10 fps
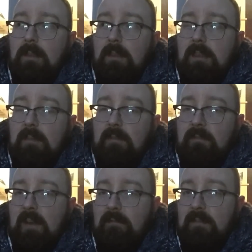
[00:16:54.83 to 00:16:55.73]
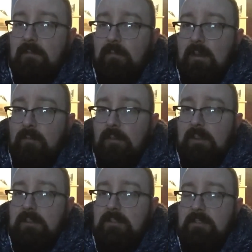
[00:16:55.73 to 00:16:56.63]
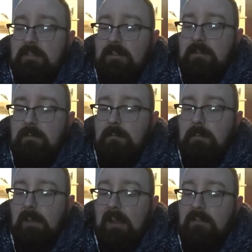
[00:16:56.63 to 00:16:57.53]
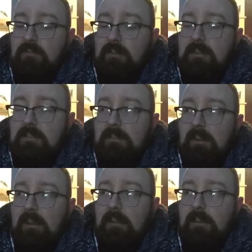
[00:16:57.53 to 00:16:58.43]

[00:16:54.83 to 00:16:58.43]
given that they've re released blends recently,